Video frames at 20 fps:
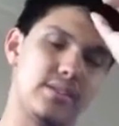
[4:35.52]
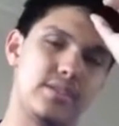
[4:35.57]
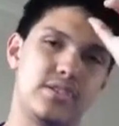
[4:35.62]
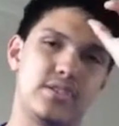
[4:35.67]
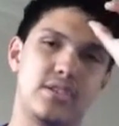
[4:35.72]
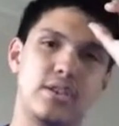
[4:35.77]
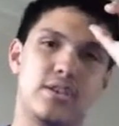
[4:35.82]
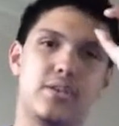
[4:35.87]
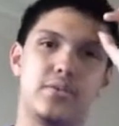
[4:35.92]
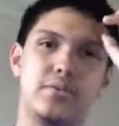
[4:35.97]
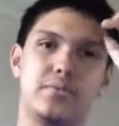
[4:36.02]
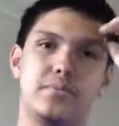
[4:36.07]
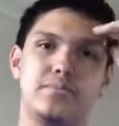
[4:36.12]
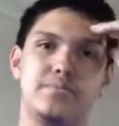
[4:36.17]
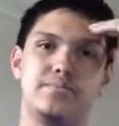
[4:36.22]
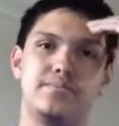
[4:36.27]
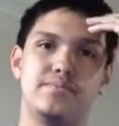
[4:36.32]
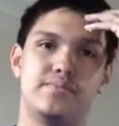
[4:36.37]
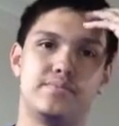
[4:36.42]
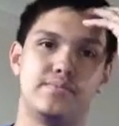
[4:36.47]
So
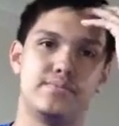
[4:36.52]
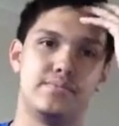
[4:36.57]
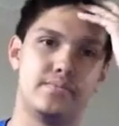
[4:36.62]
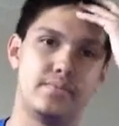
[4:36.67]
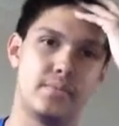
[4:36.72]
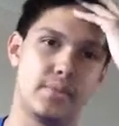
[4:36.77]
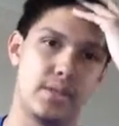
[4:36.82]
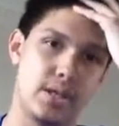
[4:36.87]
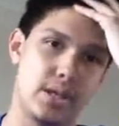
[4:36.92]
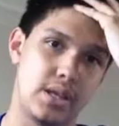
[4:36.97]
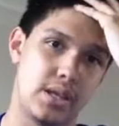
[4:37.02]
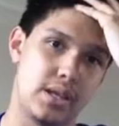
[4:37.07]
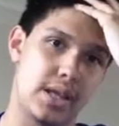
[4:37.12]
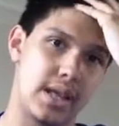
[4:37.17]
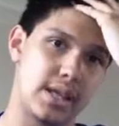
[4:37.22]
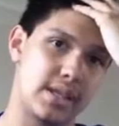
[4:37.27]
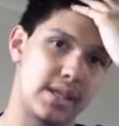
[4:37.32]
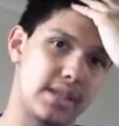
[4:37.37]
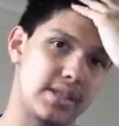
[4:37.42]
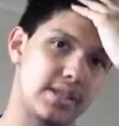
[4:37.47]

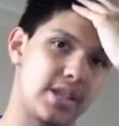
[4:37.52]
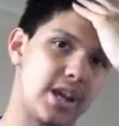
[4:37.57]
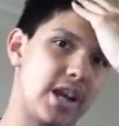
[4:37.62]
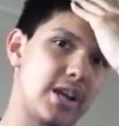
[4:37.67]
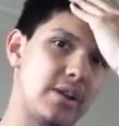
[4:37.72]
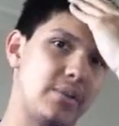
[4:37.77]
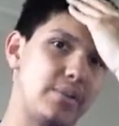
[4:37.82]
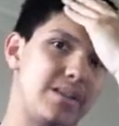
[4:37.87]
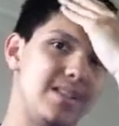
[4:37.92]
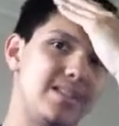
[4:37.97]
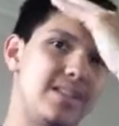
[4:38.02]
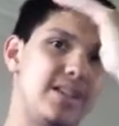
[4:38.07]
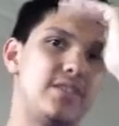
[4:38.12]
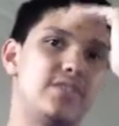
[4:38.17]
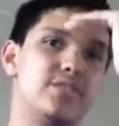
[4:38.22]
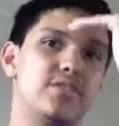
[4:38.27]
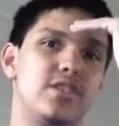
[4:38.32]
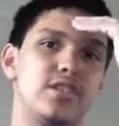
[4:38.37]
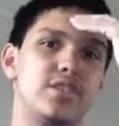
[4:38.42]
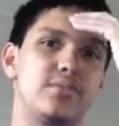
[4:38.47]
yeah, the tire went
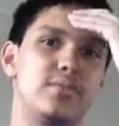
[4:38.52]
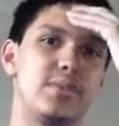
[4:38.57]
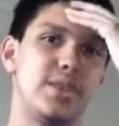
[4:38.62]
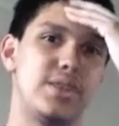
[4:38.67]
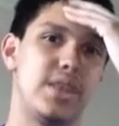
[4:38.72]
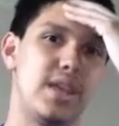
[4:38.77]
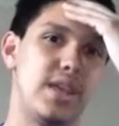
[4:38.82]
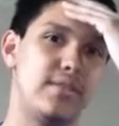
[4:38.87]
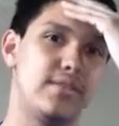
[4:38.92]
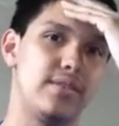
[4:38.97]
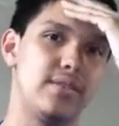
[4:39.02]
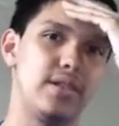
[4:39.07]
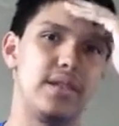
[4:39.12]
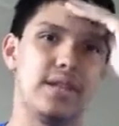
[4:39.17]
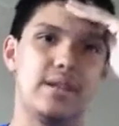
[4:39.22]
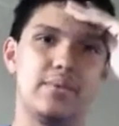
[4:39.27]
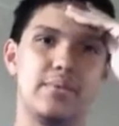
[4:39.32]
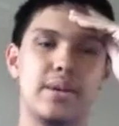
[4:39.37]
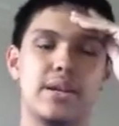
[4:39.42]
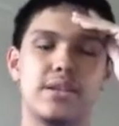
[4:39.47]
down Johnson, but
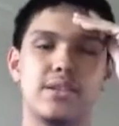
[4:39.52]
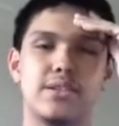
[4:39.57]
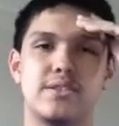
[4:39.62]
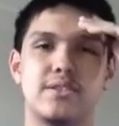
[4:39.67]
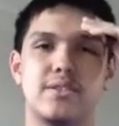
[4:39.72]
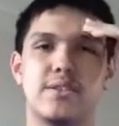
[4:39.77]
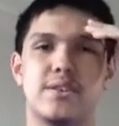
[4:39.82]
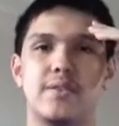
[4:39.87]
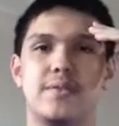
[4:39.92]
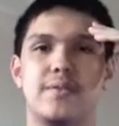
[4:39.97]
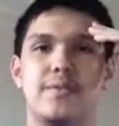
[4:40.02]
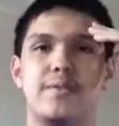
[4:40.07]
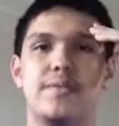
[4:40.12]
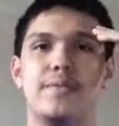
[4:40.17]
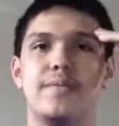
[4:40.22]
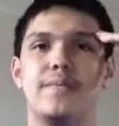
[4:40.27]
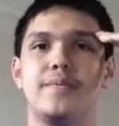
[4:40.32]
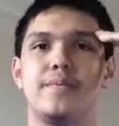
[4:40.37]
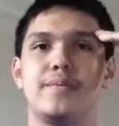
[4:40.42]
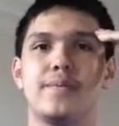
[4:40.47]
thankfully he managed to
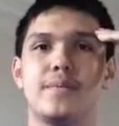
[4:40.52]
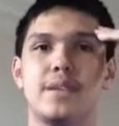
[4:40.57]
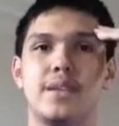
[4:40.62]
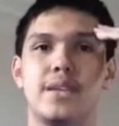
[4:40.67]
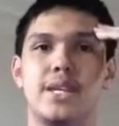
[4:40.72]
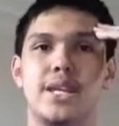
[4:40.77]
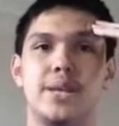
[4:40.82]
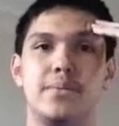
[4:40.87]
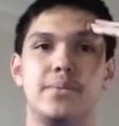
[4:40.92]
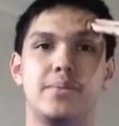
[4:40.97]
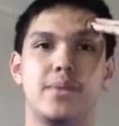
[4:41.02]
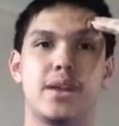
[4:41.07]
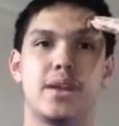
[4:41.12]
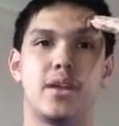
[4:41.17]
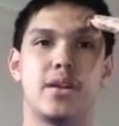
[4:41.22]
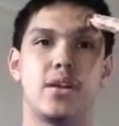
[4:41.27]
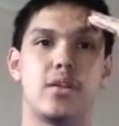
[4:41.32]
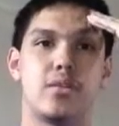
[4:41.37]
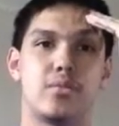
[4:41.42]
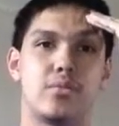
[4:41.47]
keep the
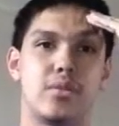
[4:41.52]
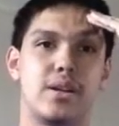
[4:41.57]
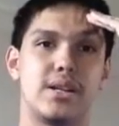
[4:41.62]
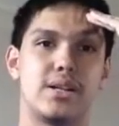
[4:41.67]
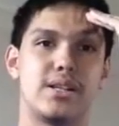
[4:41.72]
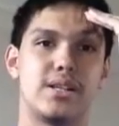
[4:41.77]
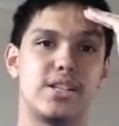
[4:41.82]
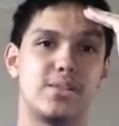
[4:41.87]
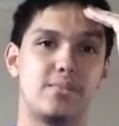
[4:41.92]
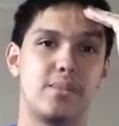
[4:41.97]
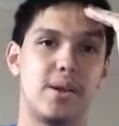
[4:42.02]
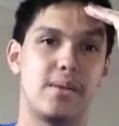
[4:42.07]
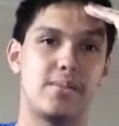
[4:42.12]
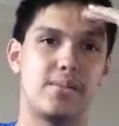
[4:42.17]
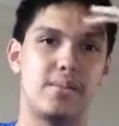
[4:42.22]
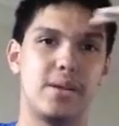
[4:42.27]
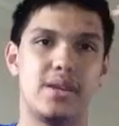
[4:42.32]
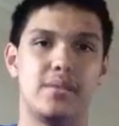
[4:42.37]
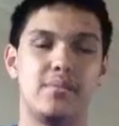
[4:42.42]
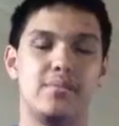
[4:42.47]
car running
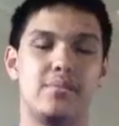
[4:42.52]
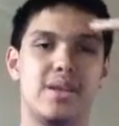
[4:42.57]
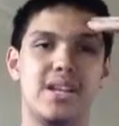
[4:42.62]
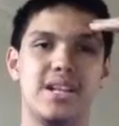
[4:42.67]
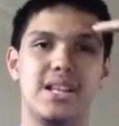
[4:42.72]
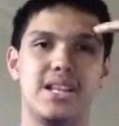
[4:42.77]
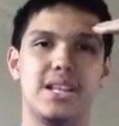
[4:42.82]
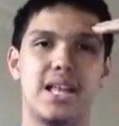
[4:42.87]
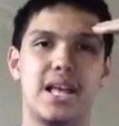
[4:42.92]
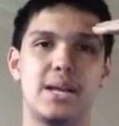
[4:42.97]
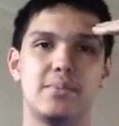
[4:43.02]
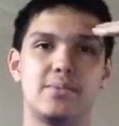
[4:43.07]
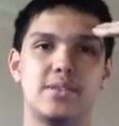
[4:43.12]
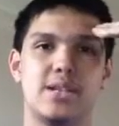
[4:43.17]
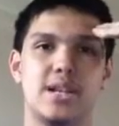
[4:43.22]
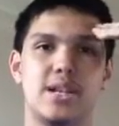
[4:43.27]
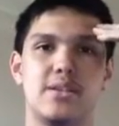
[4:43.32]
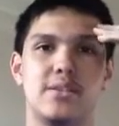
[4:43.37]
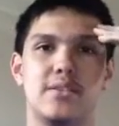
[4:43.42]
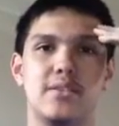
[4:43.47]
despite being many laps
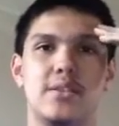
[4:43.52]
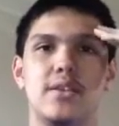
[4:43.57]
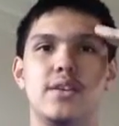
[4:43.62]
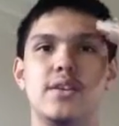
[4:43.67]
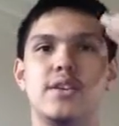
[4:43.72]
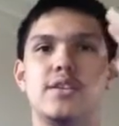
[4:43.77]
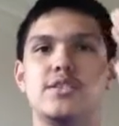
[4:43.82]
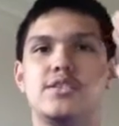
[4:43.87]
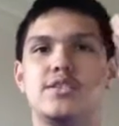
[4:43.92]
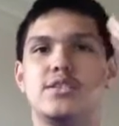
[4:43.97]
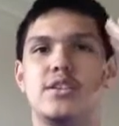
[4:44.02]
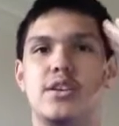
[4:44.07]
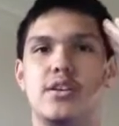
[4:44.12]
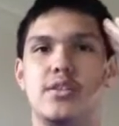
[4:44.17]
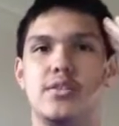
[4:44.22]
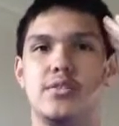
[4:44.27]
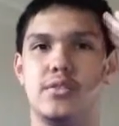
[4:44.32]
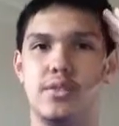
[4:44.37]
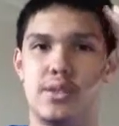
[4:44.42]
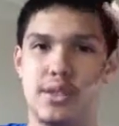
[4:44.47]
down.
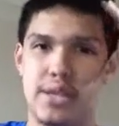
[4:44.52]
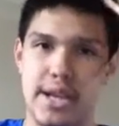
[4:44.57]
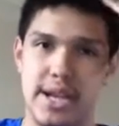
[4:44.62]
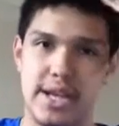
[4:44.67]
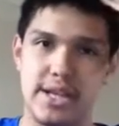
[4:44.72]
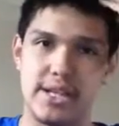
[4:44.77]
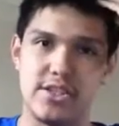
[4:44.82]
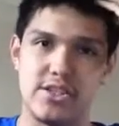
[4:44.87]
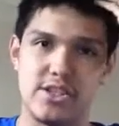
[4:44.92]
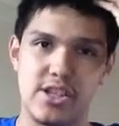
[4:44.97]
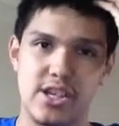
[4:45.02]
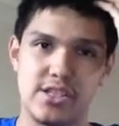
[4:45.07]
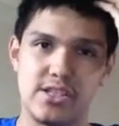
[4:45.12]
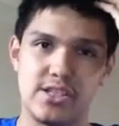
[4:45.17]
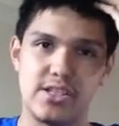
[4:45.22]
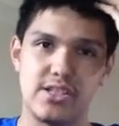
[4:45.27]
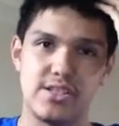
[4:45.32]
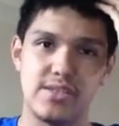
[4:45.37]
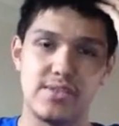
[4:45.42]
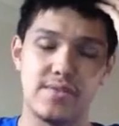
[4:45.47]
So any
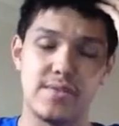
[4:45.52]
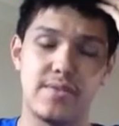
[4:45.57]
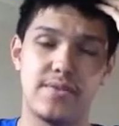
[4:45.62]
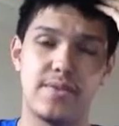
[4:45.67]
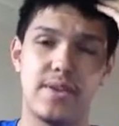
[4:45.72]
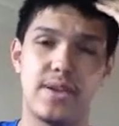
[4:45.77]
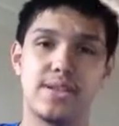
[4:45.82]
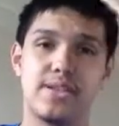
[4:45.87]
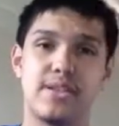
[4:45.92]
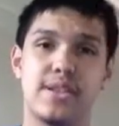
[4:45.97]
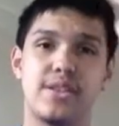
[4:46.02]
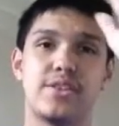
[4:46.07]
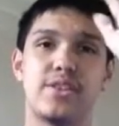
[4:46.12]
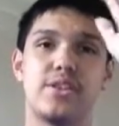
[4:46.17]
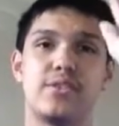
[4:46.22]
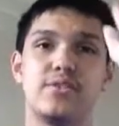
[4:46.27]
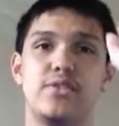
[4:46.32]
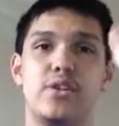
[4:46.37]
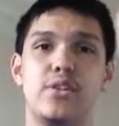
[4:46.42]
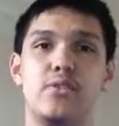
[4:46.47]
Johnson fans out
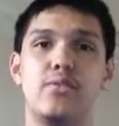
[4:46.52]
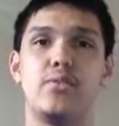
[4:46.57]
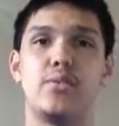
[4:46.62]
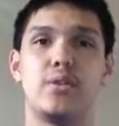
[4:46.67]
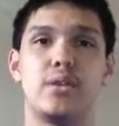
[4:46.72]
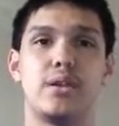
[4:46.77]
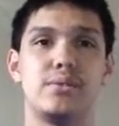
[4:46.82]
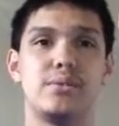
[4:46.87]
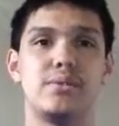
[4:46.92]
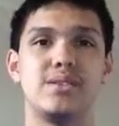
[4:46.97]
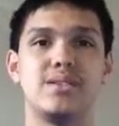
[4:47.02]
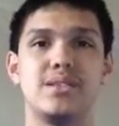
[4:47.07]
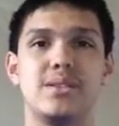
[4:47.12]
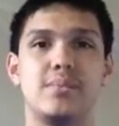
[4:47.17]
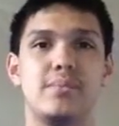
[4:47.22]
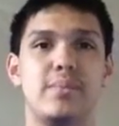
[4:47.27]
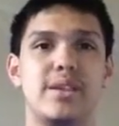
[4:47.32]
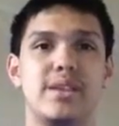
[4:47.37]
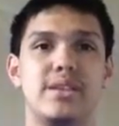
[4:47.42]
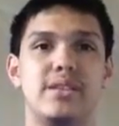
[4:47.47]
there, don't worry, it
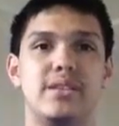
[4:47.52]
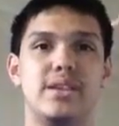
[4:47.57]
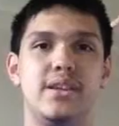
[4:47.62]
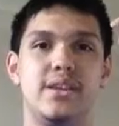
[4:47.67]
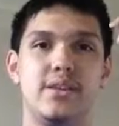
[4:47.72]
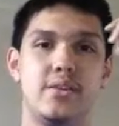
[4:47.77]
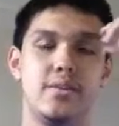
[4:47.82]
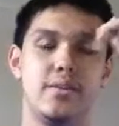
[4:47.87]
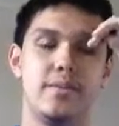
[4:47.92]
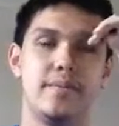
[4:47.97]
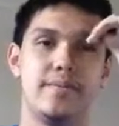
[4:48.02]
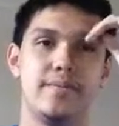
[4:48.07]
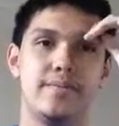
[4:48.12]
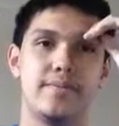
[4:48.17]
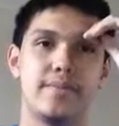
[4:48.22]
wasn't a big deal.